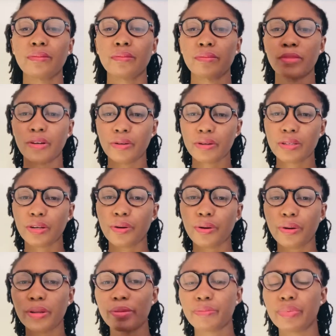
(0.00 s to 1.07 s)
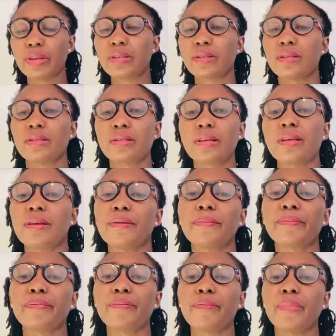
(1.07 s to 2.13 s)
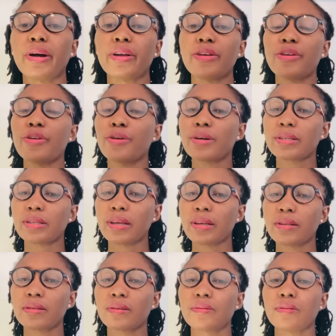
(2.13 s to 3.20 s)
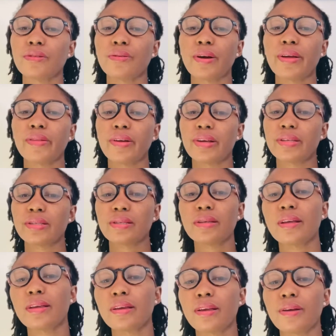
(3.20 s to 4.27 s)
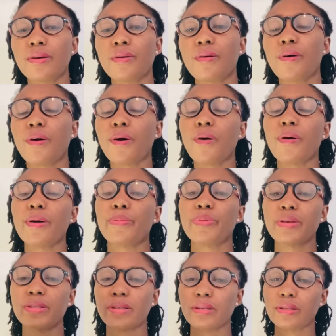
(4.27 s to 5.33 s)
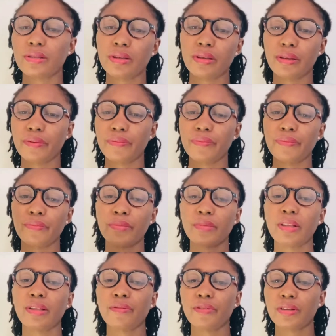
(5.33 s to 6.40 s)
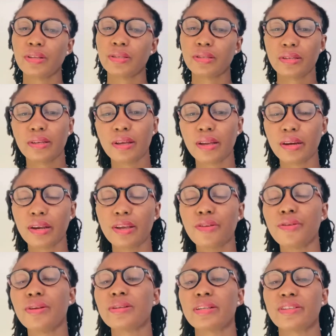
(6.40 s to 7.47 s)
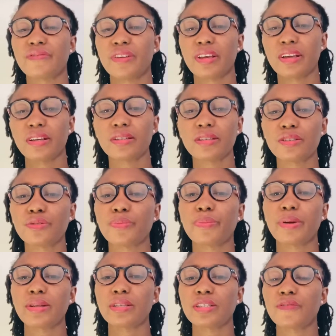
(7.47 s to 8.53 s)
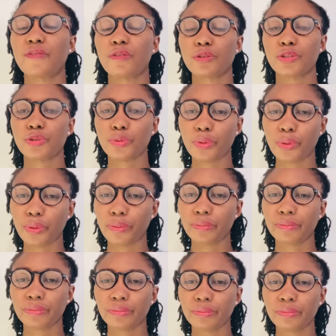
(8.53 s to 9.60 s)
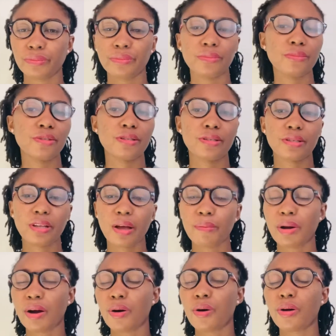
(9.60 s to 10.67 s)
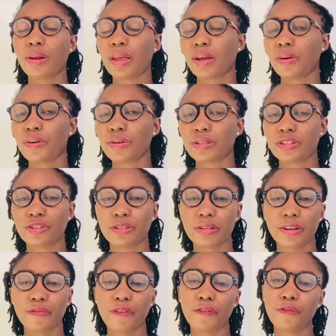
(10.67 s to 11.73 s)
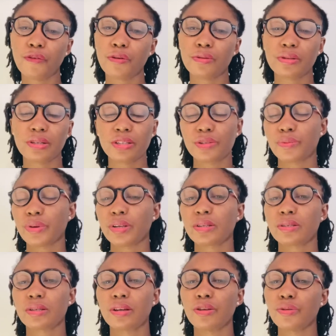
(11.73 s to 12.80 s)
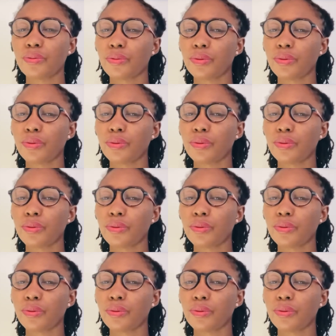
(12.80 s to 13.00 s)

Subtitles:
because they call them PCT. But in New York State, you're either a CNA or a PCT. For the CNA, you need certification to practice for sure. Some are online courses you take for 4 to 6 weeks, and you do